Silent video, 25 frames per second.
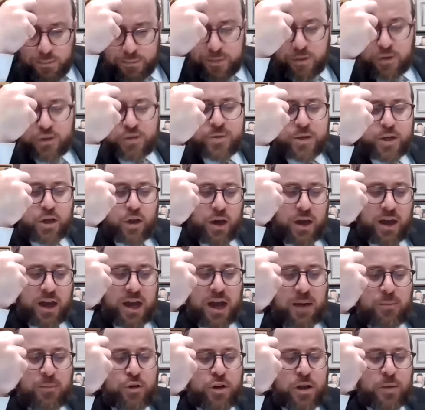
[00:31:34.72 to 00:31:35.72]
Pirish v'koyach
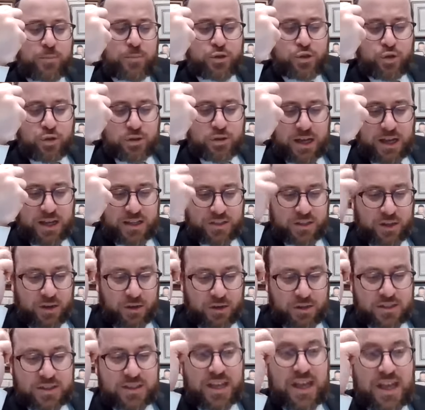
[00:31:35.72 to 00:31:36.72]
amuna pshuta
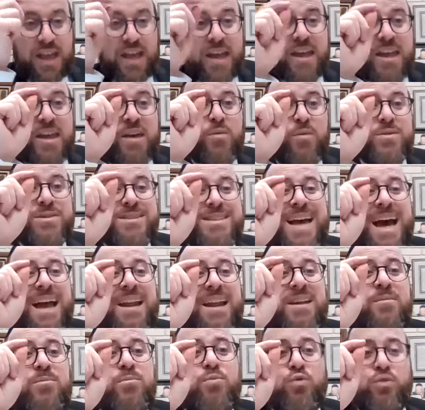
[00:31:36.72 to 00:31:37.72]
hazos, it was
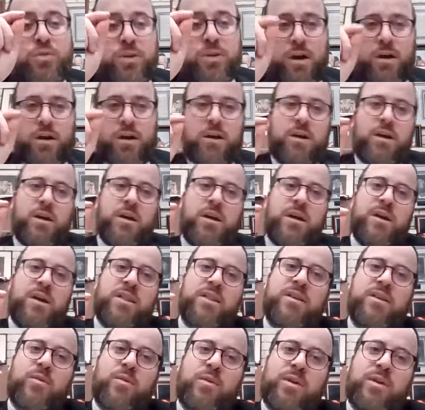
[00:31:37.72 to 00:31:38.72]
that amuna
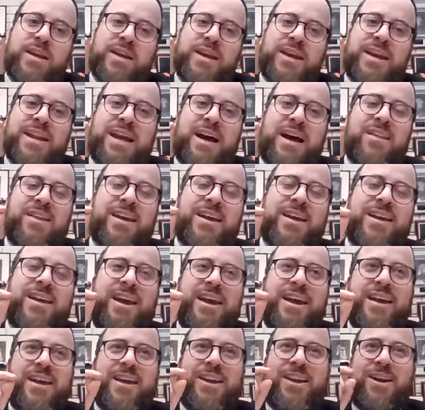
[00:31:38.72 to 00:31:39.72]
that we're going to get out. Like,
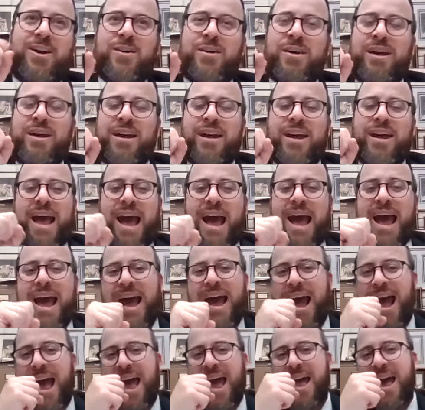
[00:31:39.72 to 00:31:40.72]
you know, uh,
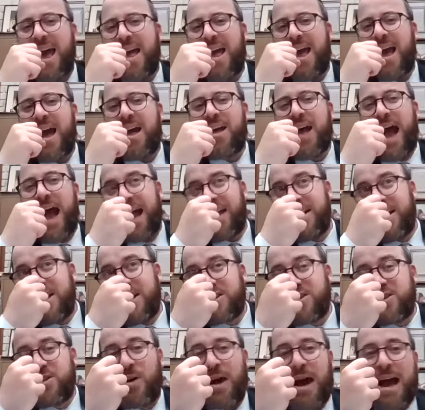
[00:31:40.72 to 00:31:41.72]
uh, I,
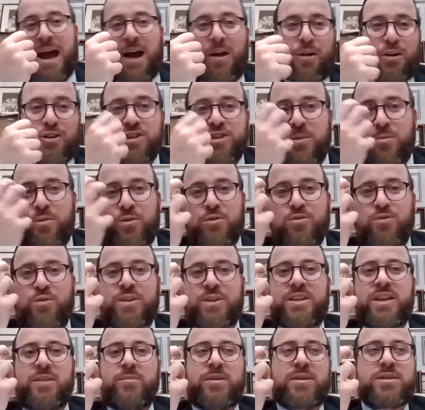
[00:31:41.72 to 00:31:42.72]
need to know how Hashem will
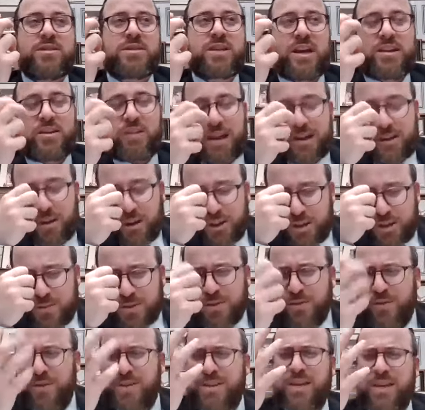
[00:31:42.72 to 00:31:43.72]
redeem us. I know, I know
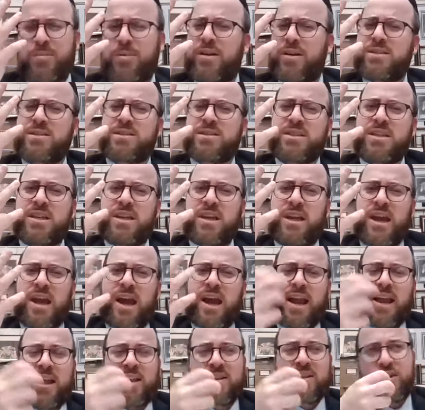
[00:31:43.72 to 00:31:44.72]
Hashem's going to redeem us.
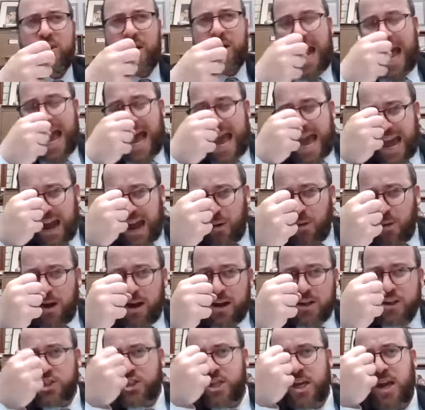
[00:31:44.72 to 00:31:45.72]
I need to know how
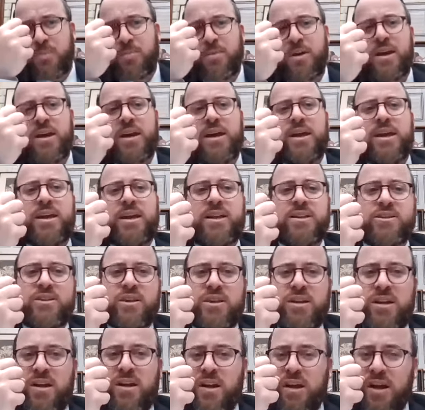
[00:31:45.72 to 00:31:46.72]
Hashem is
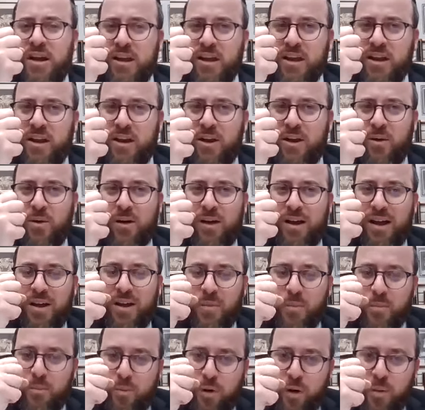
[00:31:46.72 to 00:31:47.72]
going to, you know,
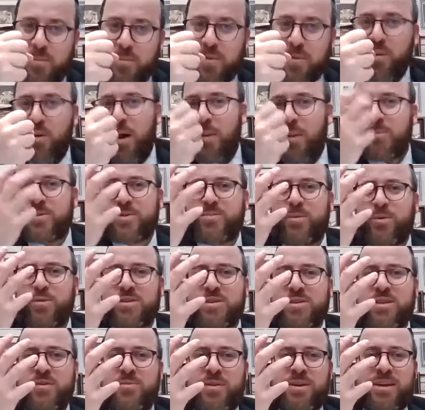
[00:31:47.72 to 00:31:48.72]
put me where I'm
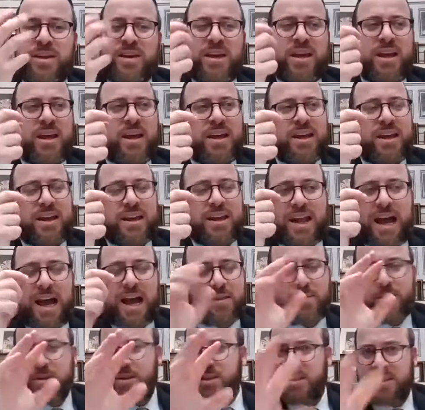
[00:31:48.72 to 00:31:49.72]
supposed to be. Yeah,
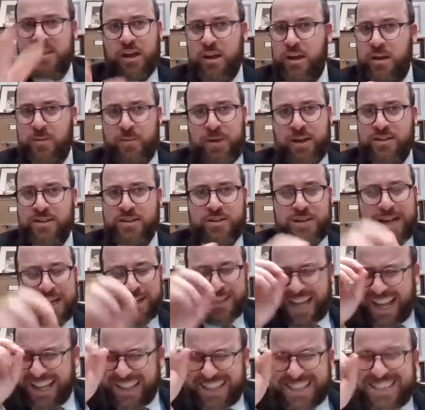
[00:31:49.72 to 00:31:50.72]
they're just an amazing story.
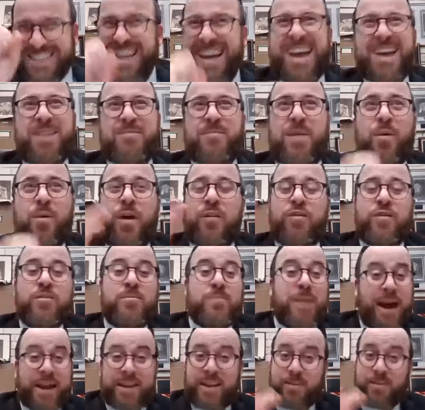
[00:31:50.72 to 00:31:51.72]
Actually, just, my wife
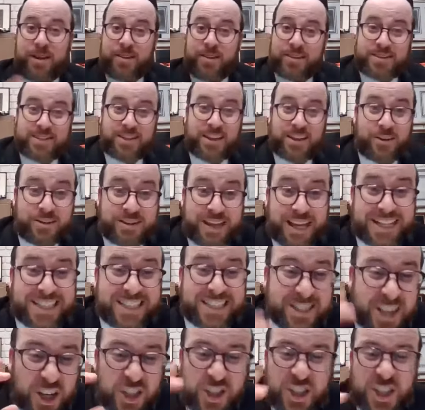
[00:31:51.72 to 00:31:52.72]
reminded me about this the other day.
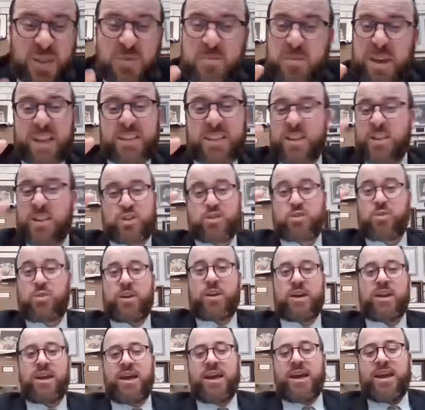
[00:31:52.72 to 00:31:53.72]
It's such an amazing
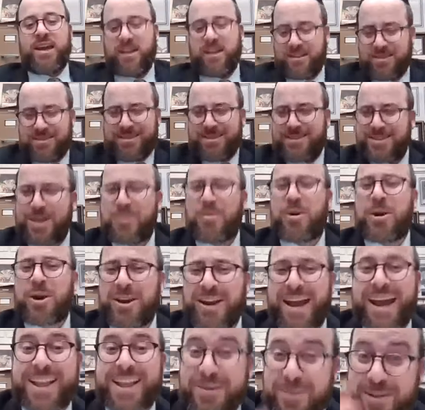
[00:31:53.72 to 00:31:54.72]
story. It's somewhat
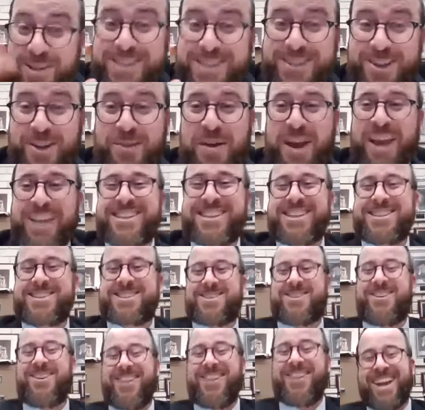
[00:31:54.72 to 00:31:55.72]
connected, but it's still an amazing
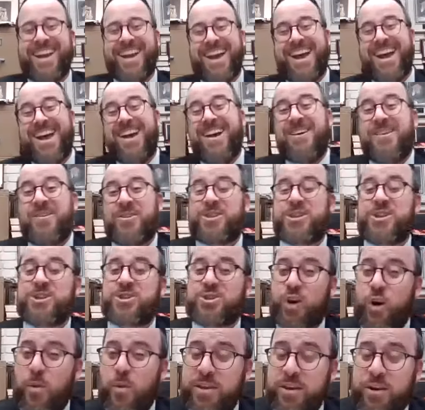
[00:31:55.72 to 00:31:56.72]
story. She
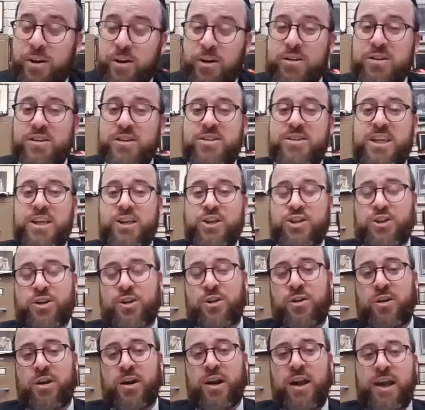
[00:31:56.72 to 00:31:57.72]
told me that her
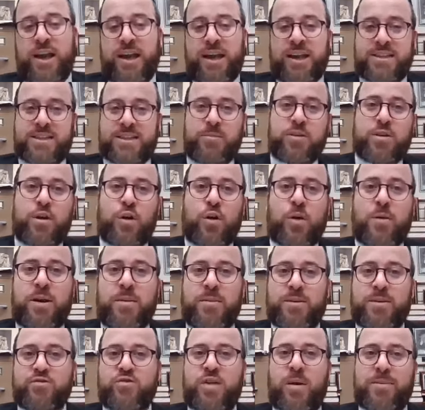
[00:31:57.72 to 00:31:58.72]
teacher, her
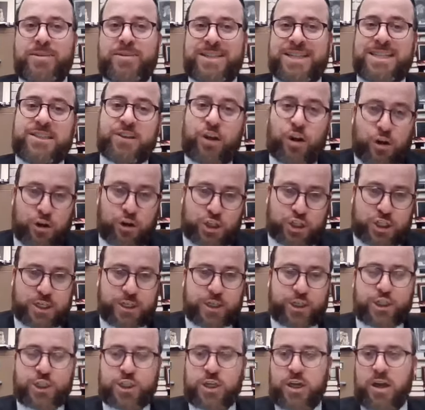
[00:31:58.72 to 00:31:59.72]
name is Rebbetzin
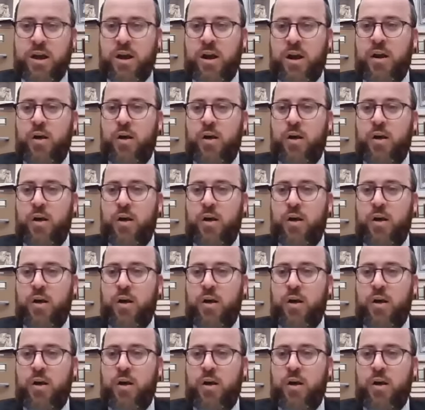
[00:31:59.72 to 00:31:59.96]
Tarshish.